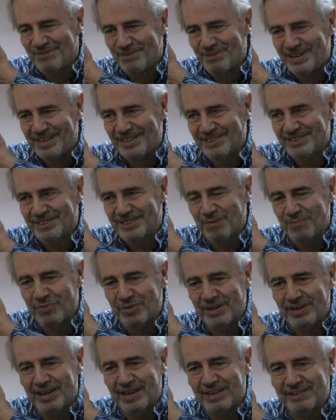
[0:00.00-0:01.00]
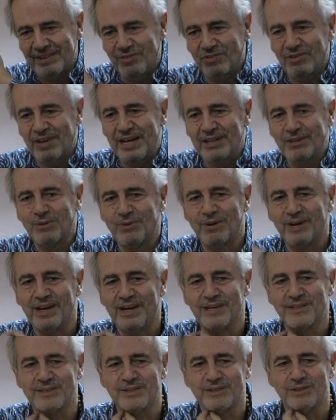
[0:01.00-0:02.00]
read something like the shadow
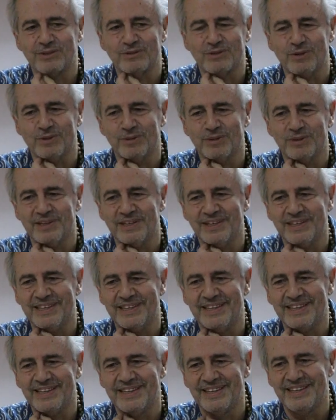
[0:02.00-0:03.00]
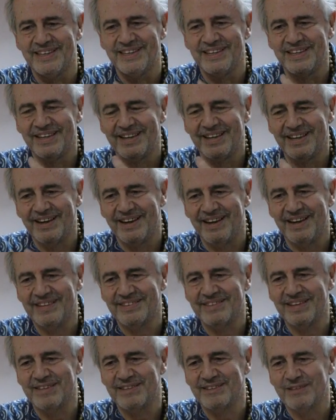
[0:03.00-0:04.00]
lines and totally
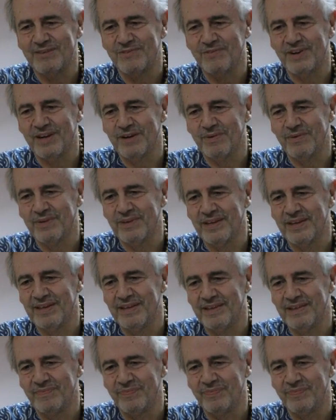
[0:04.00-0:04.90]
identify with it.